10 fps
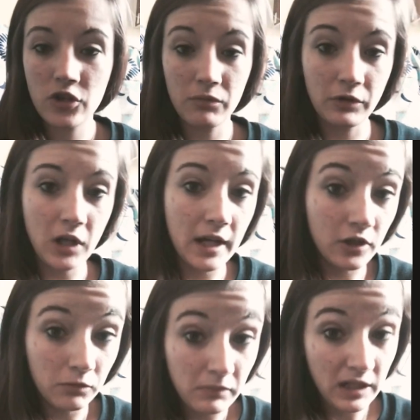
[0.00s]
She
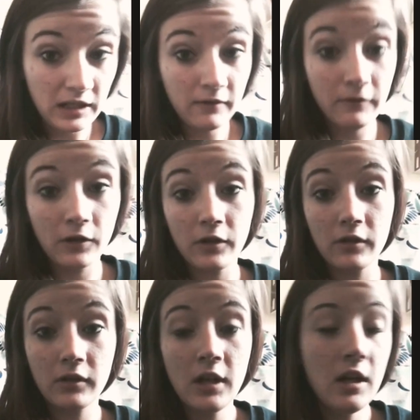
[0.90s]
relied on me
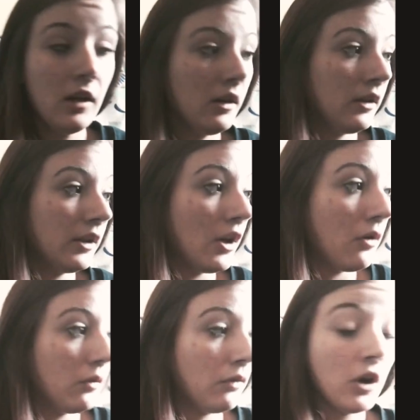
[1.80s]
for...
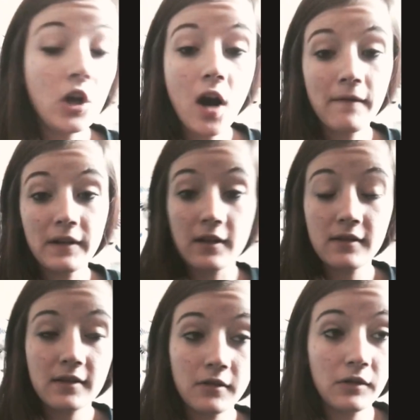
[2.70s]
her
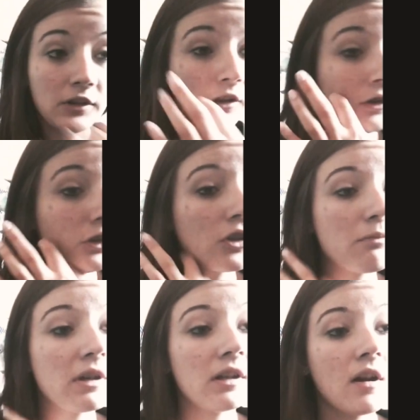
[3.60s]
confidence. So it took a
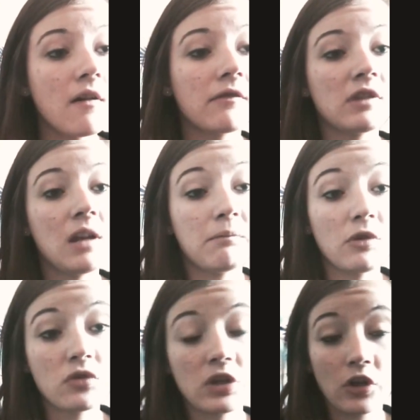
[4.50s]
little bit of
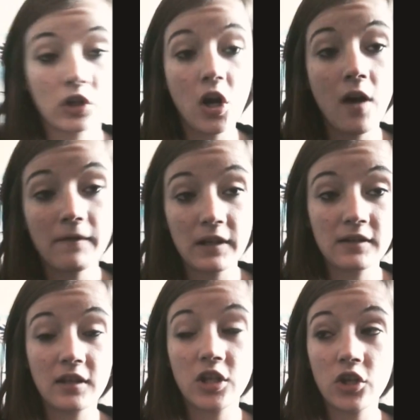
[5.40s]
boosting her
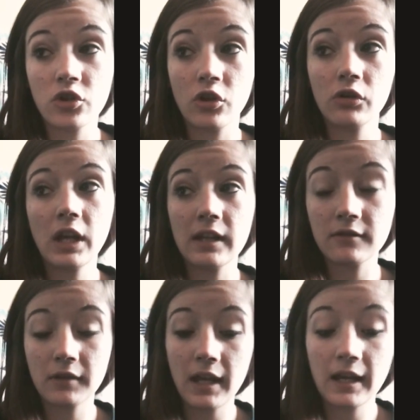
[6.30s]
confidence to teach her, okay,
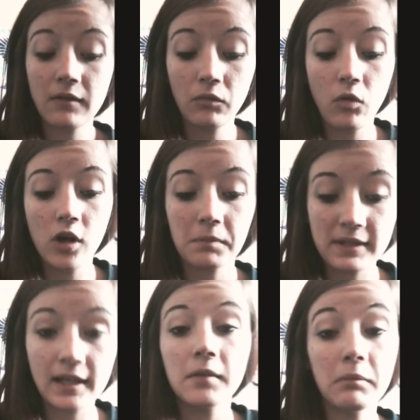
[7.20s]
it's okay, walk
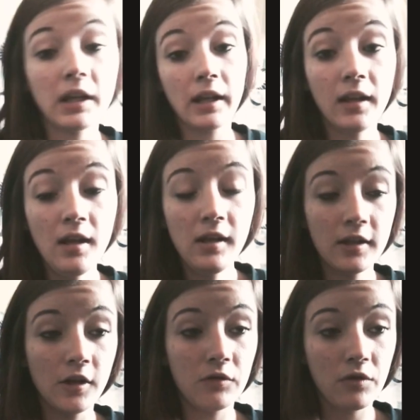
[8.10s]
beside me.
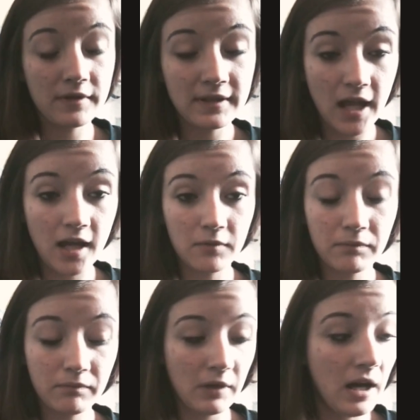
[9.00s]
Don't slag
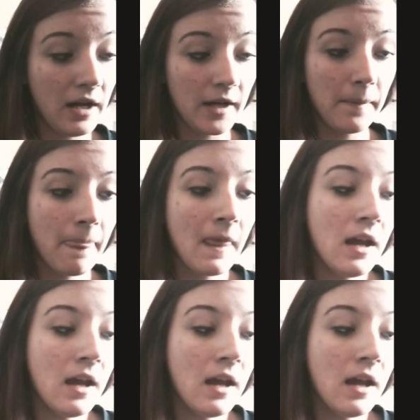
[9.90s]
behind.